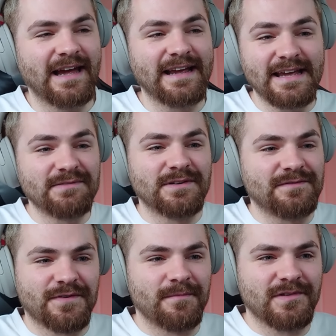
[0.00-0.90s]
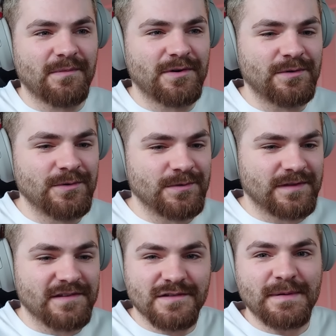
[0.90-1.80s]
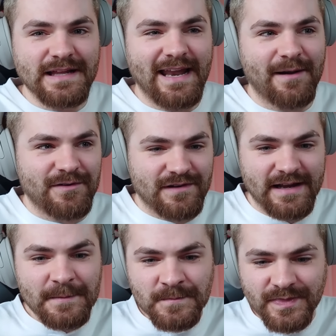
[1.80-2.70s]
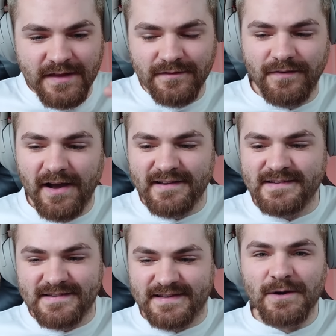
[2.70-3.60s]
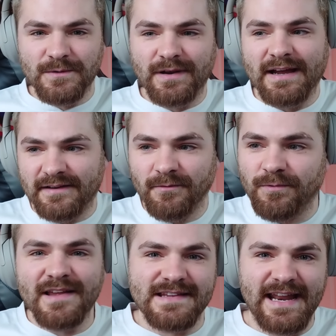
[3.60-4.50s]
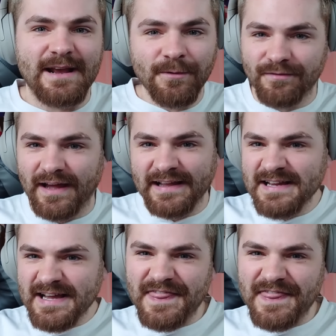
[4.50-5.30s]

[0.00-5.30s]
Like, even from someone who doesn't speak the language, like, the verses still, like, resonate with, like,